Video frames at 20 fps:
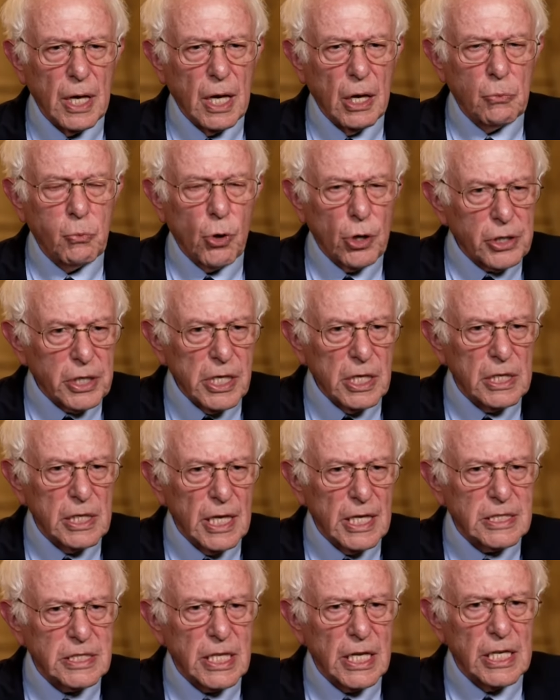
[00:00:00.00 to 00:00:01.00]
a working
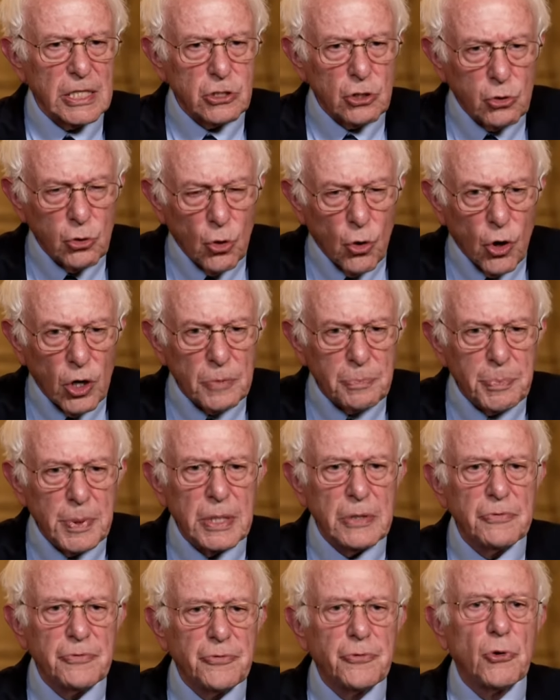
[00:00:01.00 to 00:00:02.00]
class that has long
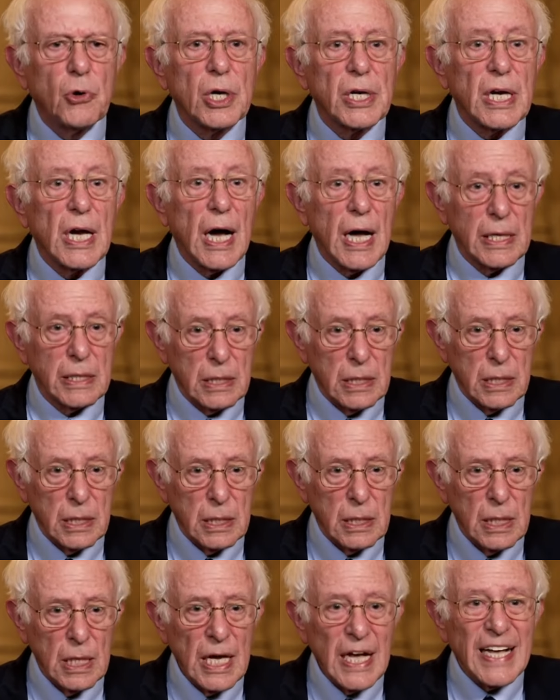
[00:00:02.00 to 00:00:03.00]
been
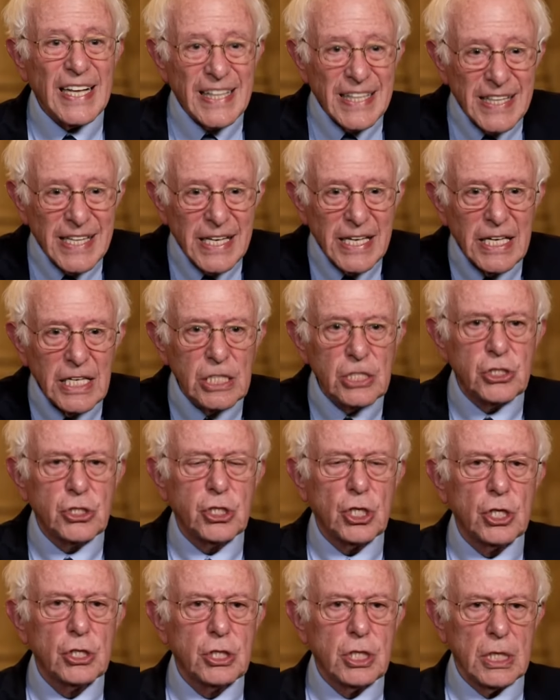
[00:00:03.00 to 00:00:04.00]
forgotten,
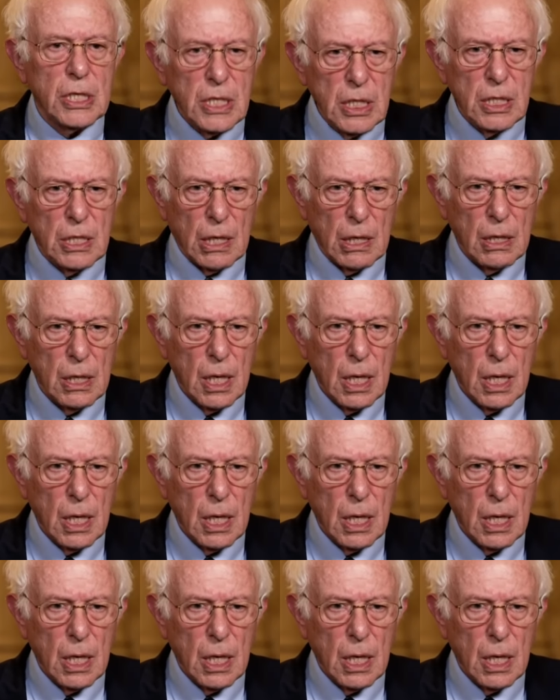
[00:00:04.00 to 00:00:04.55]
needs to hear.